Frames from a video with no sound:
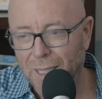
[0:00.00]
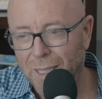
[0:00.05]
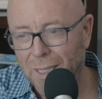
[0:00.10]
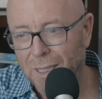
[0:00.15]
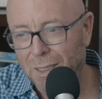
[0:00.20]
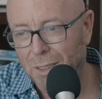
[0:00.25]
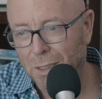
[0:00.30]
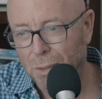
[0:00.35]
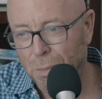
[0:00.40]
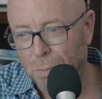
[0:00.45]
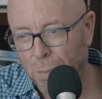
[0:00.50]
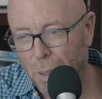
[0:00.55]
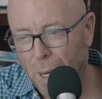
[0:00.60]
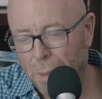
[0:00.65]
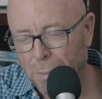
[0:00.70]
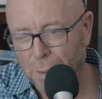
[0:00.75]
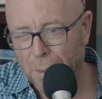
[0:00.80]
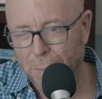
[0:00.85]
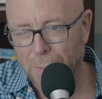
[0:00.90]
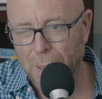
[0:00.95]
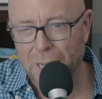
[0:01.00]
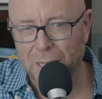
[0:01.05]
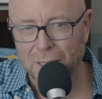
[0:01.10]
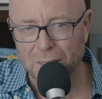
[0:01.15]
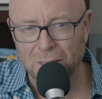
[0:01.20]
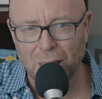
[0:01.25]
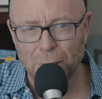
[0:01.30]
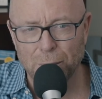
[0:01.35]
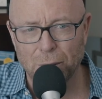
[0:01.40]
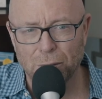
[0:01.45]
this is probably a bad
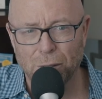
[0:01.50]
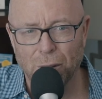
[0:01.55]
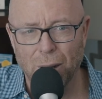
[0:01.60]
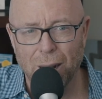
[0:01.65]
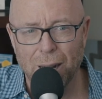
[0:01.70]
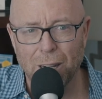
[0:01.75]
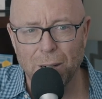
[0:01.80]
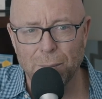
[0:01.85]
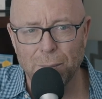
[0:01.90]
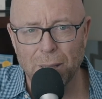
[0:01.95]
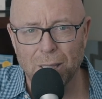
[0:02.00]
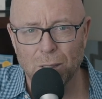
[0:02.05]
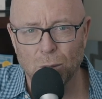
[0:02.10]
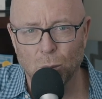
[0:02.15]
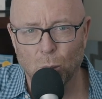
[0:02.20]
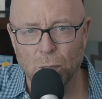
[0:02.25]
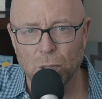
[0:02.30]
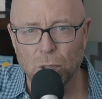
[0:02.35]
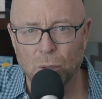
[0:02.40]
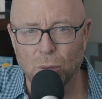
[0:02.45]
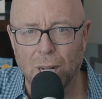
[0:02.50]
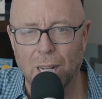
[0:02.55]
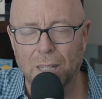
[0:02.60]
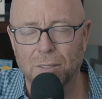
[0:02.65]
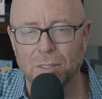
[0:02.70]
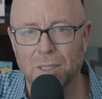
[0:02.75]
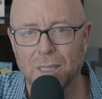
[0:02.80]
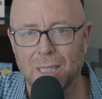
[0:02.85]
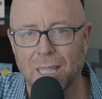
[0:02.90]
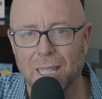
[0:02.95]
example for Iron Man is what
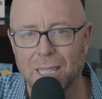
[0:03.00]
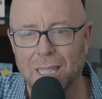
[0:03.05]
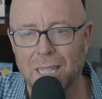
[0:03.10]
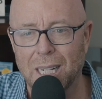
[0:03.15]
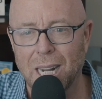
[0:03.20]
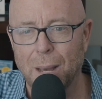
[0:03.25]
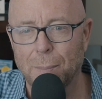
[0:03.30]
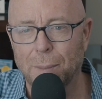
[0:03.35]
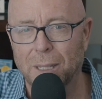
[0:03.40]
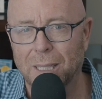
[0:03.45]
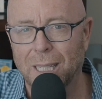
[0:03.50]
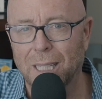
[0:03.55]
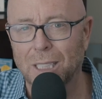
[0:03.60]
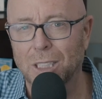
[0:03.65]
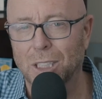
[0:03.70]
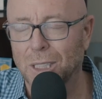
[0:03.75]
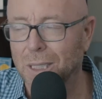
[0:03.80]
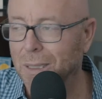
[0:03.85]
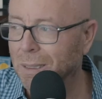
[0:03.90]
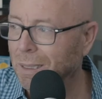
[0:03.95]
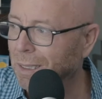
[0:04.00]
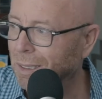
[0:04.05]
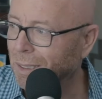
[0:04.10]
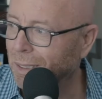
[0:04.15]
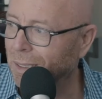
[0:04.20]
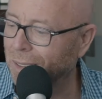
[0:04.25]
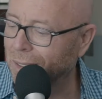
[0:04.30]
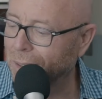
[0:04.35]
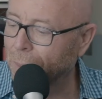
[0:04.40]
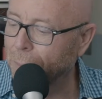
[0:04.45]
drives the economic engine
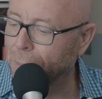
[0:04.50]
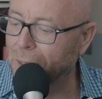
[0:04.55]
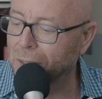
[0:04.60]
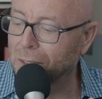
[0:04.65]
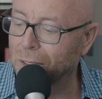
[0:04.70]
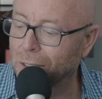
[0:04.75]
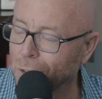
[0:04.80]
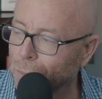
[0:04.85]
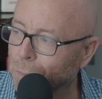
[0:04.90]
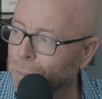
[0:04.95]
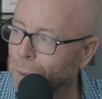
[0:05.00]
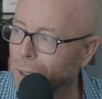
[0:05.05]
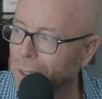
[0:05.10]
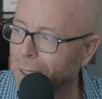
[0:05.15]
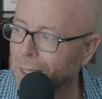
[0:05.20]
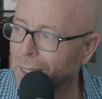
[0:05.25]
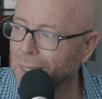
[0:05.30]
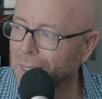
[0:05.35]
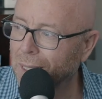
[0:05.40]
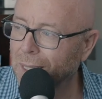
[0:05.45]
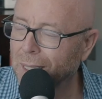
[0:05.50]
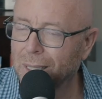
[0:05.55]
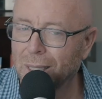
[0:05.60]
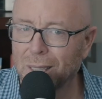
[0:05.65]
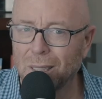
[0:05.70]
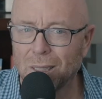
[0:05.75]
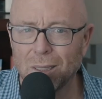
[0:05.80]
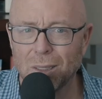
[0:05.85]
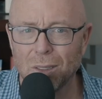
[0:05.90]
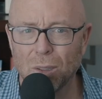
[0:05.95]
because this is a business book.
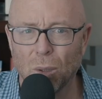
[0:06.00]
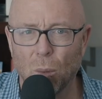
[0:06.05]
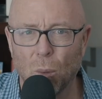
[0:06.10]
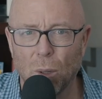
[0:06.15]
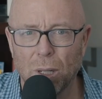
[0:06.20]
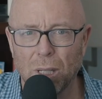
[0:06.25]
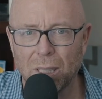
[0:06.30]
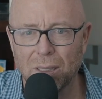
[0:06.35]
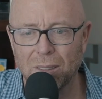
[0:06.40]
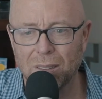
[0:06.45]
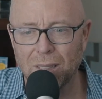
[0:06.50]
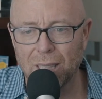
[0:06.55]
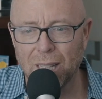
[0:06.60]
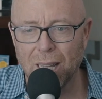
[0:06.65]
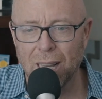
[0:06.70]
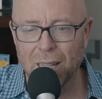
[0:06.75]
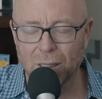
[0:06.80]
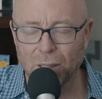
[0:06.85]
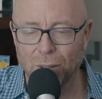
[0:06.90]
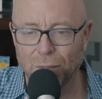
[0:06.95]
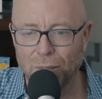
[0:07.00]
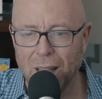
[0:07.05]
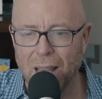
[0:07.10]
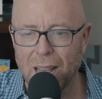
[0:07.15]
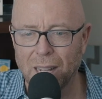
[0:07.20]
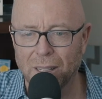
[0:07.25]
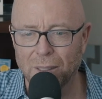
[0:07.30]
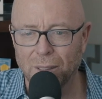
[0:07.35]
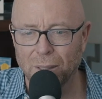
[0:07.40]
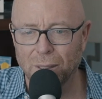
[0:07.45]
So what is the X
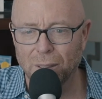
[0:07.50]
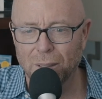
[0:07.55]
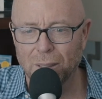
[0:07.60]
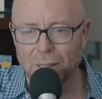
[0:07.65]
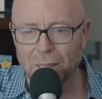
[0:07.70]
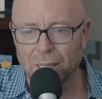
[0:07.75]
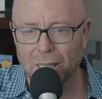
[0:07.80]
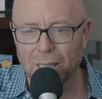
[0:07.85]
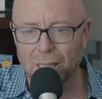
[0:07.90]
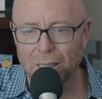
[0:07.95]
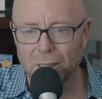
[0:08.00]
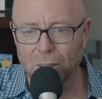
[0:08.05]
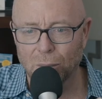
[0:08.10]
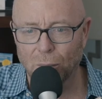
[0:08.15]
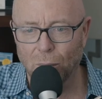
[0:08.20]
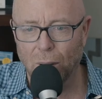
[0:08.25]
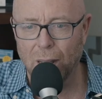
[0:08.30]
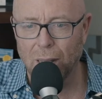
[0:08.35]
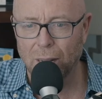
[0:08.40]
factor that you make a lot